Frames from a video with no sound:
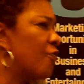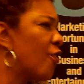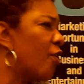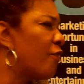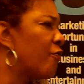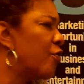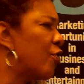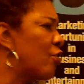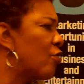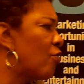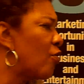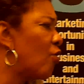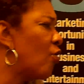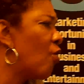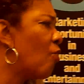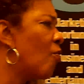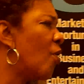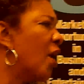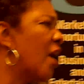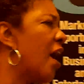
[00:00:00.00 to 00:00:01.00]
for a funeral
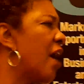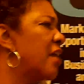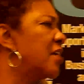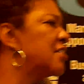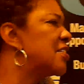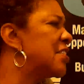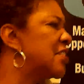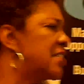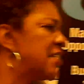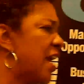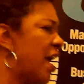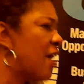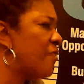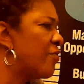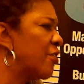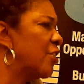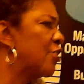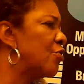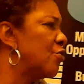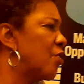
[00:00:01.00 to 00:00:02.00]
home, what kind of
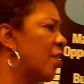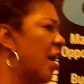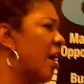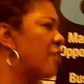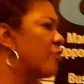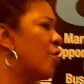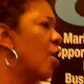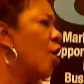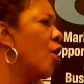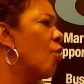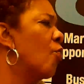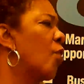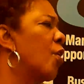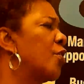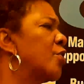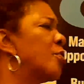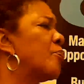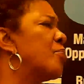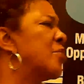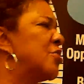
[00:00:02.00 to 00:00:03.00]
staffing do you have? What are
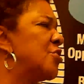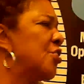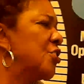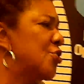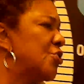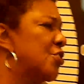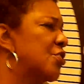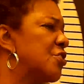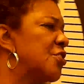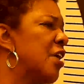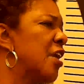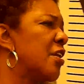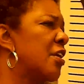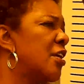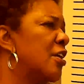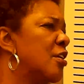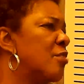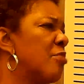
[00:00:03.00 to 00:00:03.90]
the positions that need to